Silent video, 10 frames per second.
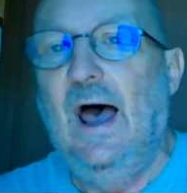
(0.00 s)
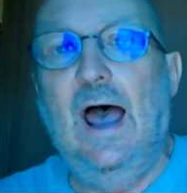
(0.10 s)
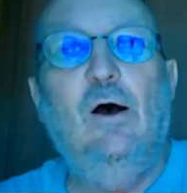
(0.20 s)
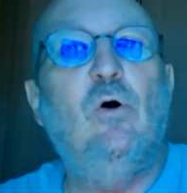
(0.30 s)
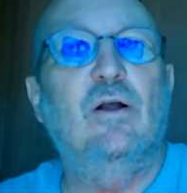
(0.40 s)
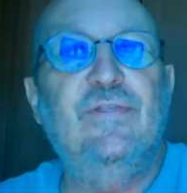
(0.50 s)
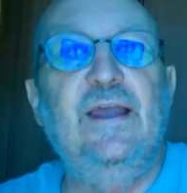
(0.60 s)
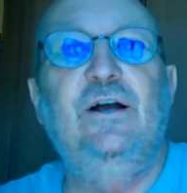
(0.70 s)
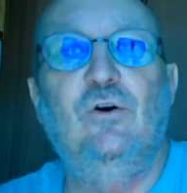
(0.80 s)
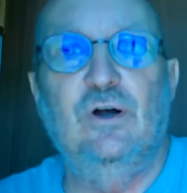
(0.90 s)
How are
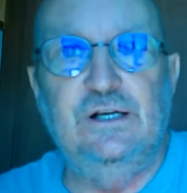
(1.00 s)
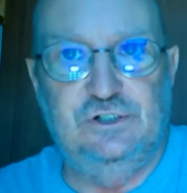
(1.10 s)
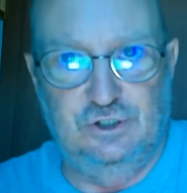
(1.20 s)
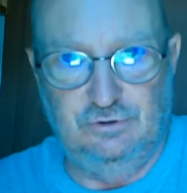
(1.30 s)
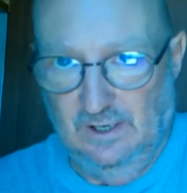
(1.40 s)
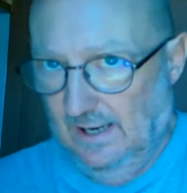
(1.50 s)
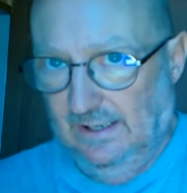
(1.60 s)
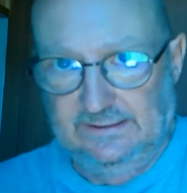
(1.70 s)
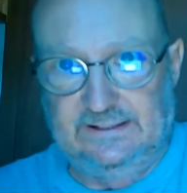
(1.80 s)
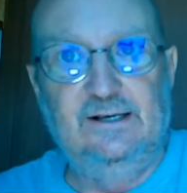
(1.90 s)
they going to
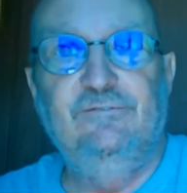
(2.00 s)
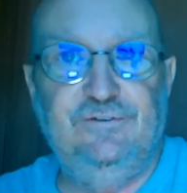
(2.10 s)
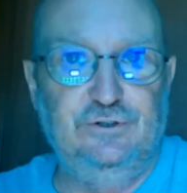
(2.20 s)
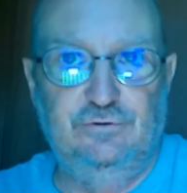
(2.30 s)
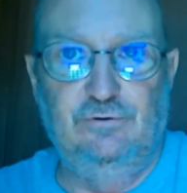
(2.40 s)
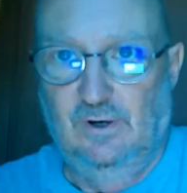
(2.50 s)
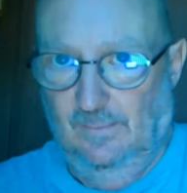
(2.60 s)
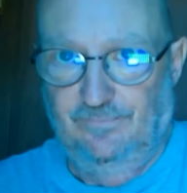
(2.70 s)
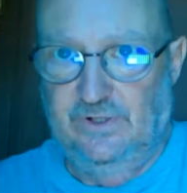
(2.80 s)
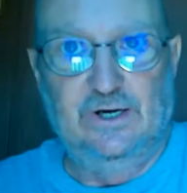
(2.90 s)
give you,
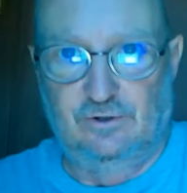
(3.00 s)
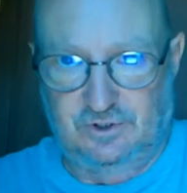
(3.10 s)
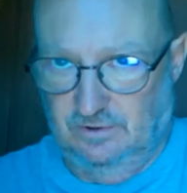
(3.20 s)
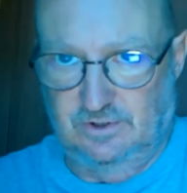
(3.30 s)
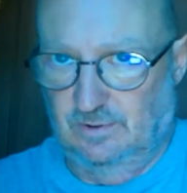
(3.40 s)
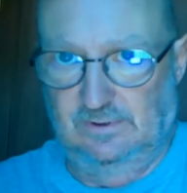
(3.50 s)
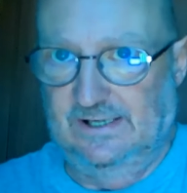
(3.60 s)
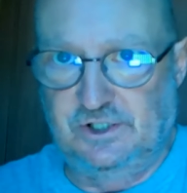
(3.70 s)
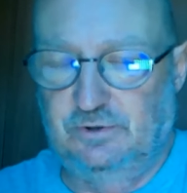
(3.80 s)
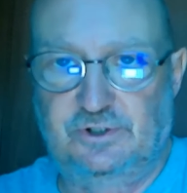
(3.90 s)
to
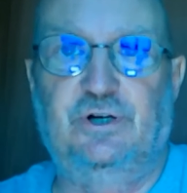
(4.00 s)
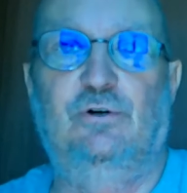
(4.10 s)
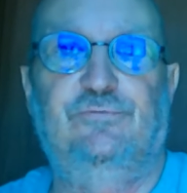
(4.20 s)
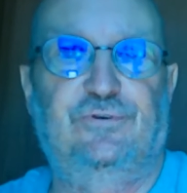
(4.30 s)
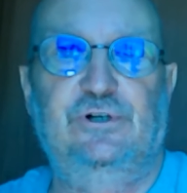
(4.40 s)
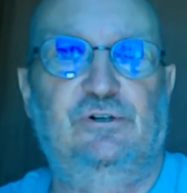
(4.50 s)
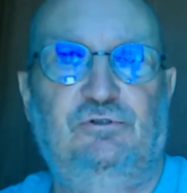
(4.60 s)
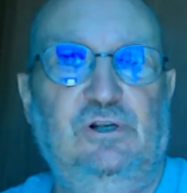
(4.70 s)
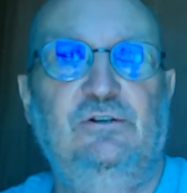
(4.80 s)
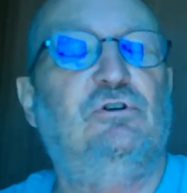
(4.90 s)
let you atone for your
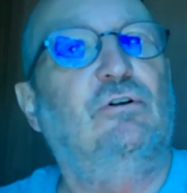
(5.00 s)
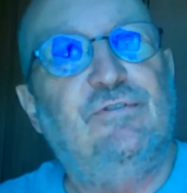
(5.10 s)
sins?